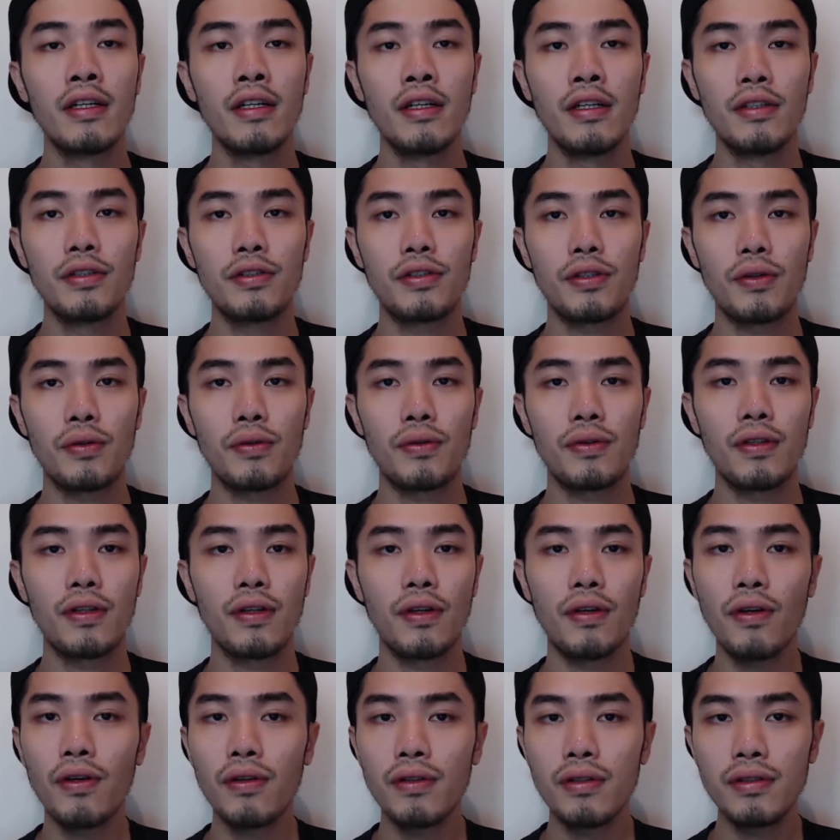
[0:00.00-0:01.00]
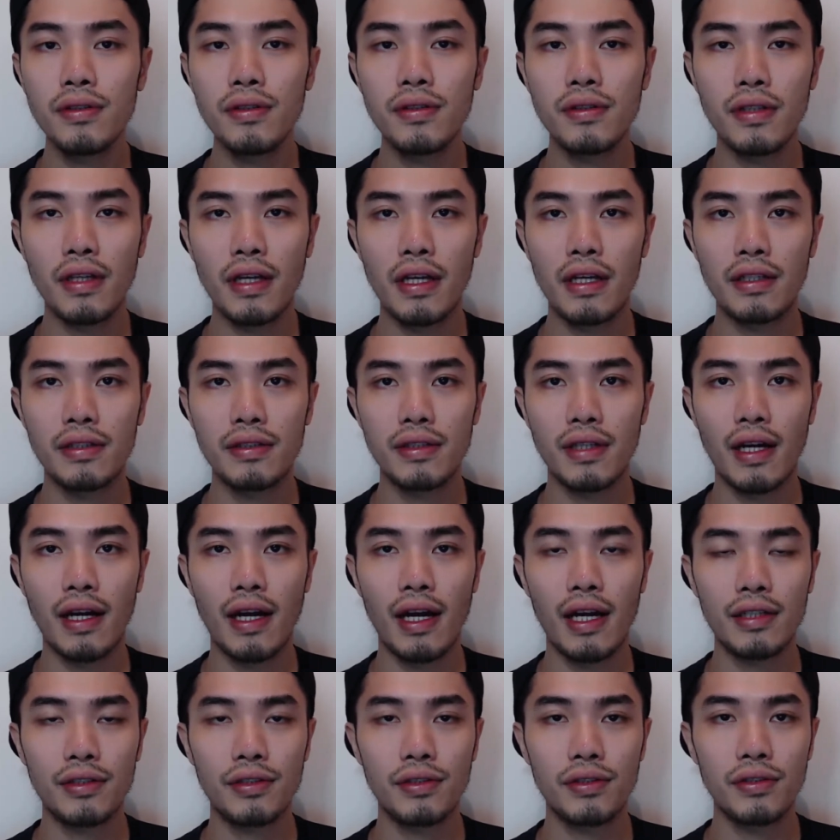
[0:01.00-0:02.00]
So all these things are
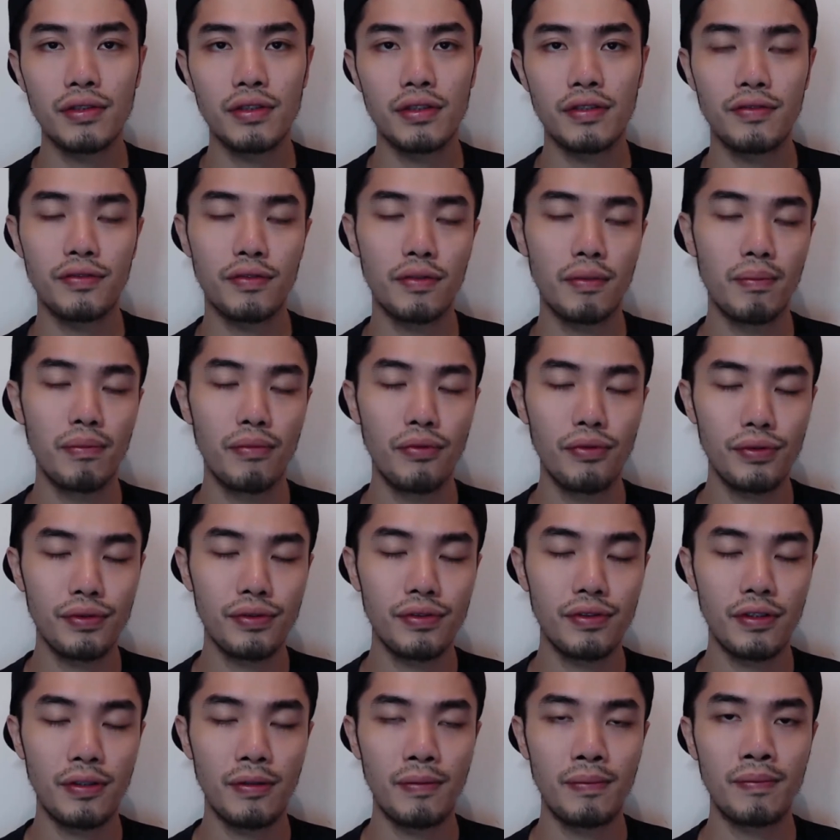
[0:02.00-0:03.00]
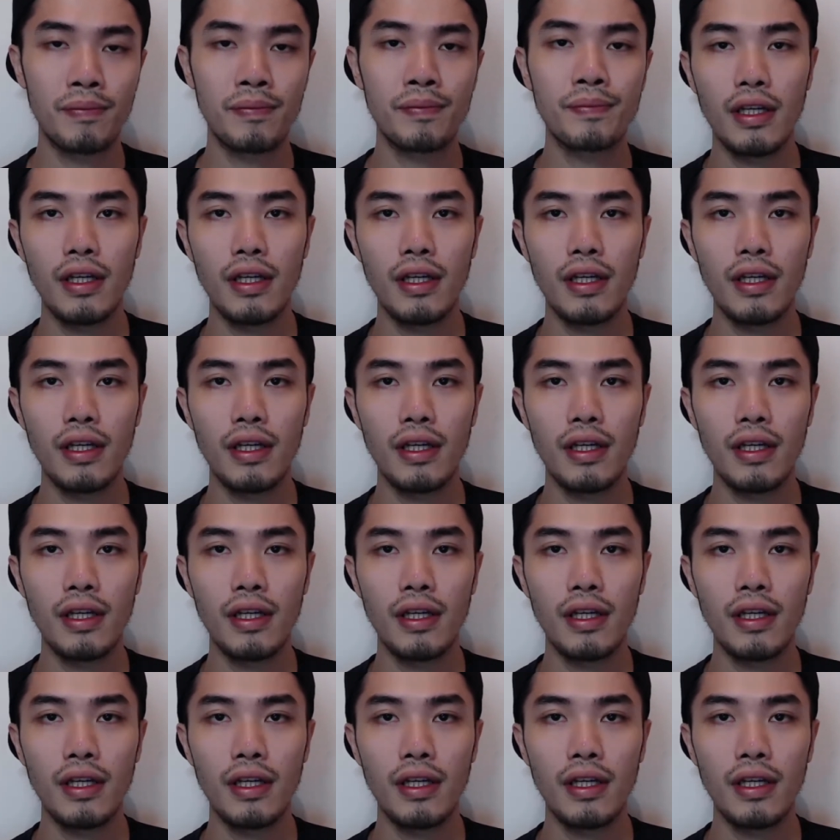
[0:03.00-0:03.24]
actually from Muslim.